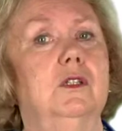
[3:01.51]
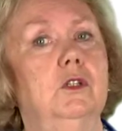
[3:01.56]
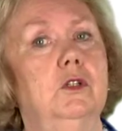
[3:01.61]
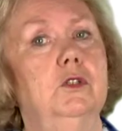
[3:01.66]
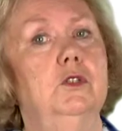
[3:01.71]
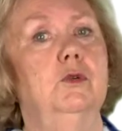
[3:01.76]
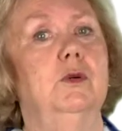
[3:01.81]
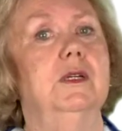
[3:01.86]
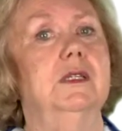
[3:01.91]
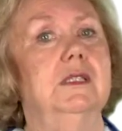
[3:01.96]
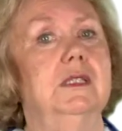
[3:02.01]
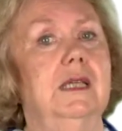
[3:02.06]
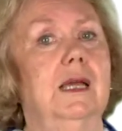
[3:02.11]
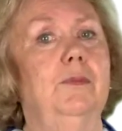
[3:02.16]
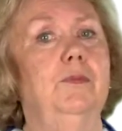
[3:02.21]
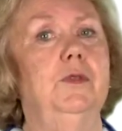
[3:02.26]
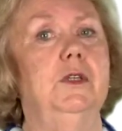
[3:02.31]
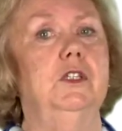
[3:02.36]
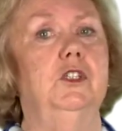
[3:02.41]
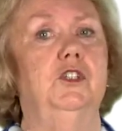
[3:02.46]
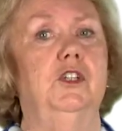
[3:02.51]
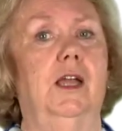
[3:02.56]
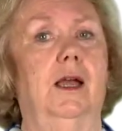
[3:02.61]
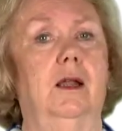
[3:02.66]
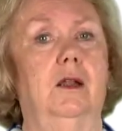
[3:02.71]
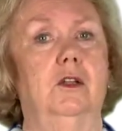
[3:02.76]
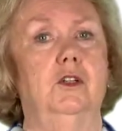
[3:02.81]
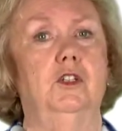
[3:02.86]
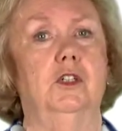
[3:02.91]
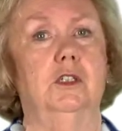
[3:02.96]
learn to accept these
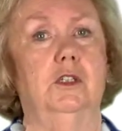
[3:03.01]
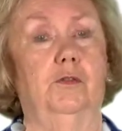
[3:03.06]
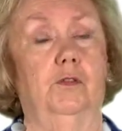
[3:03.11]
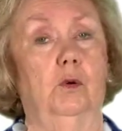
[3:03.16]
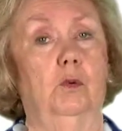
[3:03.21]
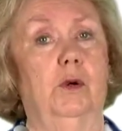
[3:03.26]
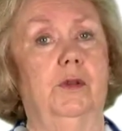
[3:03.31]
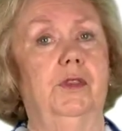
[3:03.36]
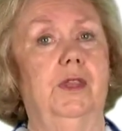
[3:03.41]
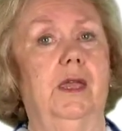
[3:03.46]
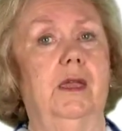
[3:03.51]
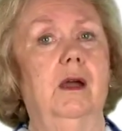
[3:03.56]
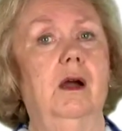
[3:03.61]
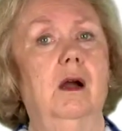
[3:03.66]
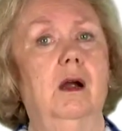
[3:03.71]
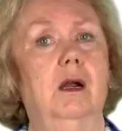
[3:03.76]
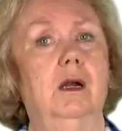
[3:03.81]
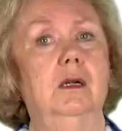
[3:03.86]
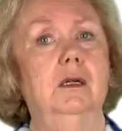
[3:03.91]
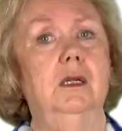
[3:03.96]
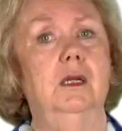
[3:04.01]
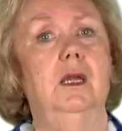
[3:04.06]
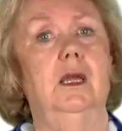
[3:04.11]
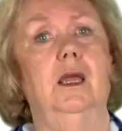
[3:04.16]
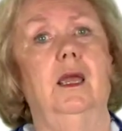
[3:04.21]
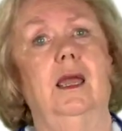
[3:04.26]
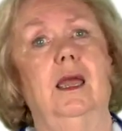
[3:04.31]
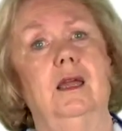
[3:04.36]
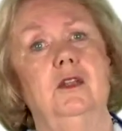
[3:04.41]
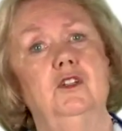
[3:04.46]
challenges for what they are
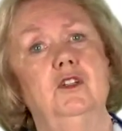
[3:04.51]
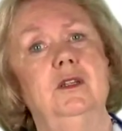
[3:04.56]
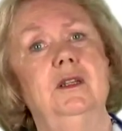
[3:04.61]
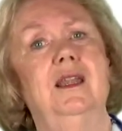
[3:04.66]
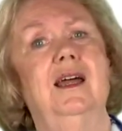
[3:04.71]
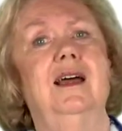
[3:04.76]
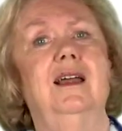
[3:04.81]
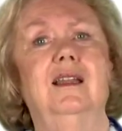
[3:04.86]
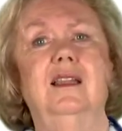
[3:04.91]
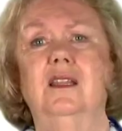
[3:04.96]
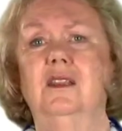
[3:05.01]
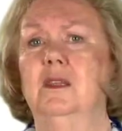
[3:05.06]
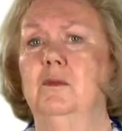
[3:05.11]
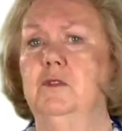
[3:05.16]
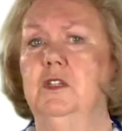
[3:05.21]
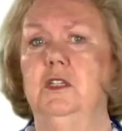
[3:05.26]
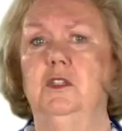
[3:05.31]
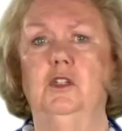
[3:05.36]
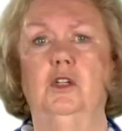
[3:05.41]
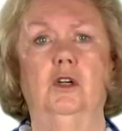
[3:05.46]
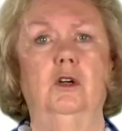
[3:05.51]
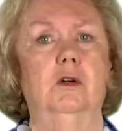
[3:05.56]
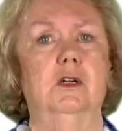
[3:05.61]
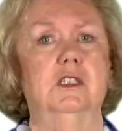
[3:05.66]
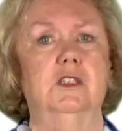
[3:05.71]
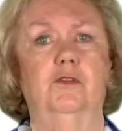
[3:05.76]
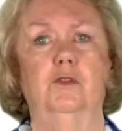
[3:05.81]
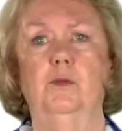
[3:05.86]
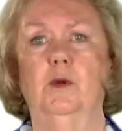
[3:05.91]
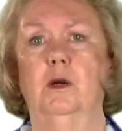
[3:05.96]
and to not let them deter
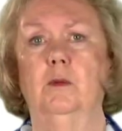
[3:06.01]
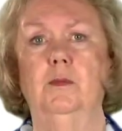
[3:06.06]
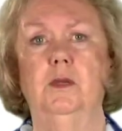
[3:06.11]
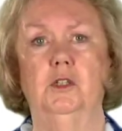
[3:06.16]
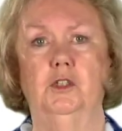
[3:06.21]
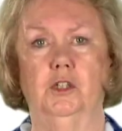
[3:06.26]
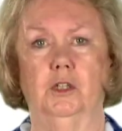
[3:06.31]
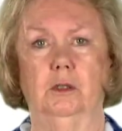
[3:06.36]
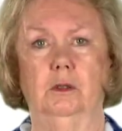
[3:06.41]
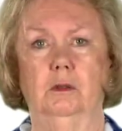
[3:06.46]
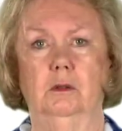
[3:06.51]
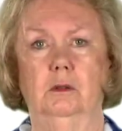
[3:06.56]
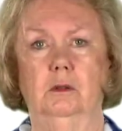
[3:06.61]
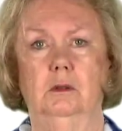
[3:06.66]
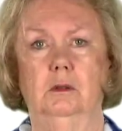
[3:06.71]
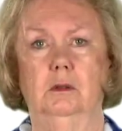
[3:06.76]
us from our mission.